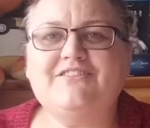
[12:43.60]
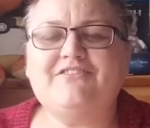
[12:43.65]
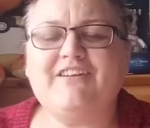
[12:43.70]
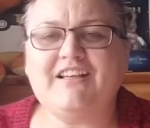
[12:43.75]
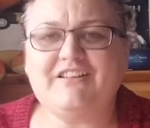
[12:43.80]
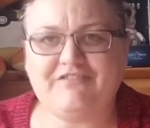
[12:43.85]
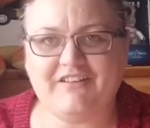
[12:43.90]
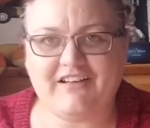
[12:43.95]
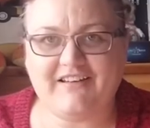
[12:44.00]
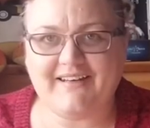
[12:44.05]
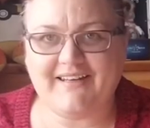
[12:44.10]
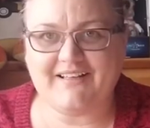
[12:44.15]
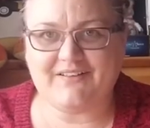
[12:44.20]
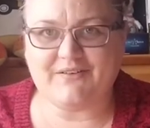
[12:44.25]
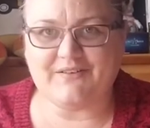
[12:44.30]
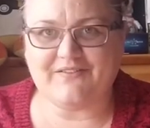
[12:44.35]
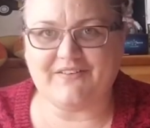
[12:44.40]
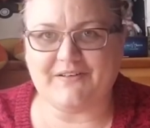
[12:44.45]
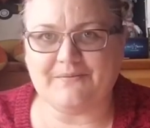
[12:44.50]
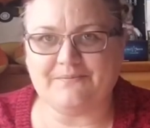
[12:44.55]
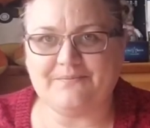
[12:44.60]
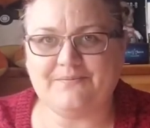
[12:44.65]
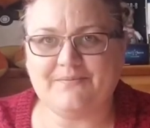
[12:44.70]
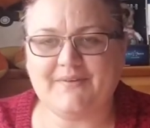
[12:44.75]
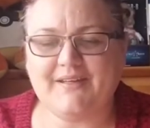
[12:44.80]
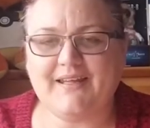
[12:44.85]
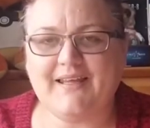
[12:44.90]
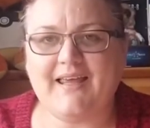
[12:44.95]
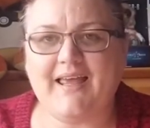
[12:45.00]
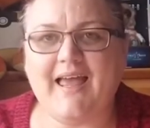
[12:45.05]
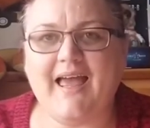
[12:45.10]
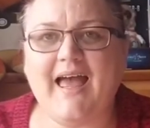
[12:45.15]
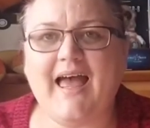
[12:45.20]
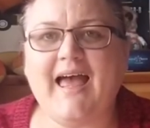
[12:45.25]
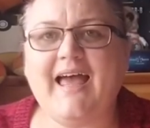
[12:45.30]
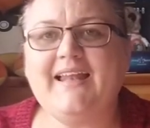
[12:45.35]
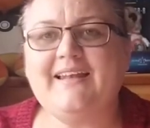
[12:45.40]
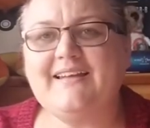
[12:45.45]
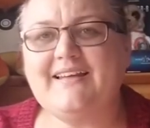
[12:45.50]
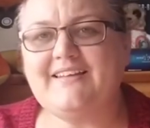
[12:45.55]
Grace reconnects with him.
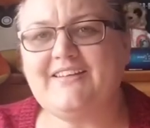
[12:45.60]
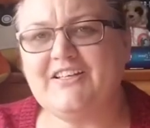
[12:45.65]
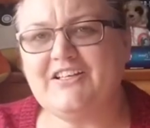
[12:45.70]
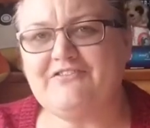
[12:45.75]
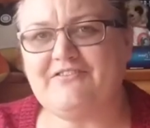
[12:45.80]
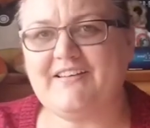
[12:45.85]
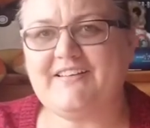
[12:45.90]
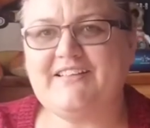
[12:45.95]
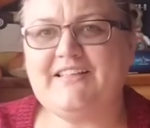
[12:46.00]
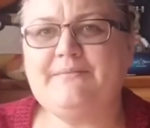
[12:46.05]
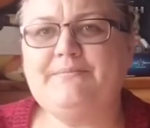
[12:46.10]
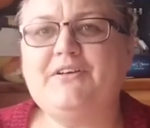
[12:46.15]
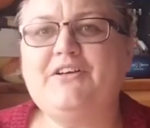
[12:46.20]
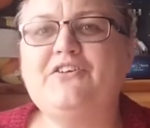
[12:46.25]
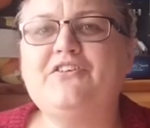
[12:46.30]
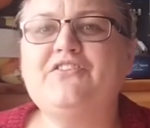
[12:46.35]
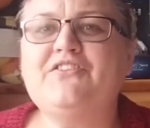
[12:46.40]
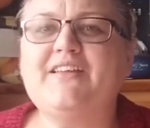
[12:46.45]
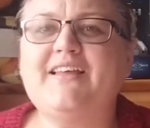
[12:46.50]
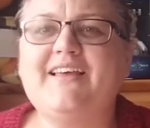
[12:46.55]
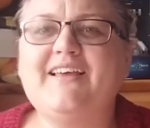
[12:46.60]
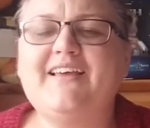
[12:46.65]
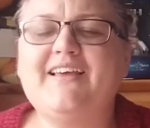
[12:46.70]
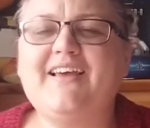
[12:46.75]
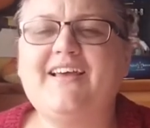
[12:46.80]
And it's interesting because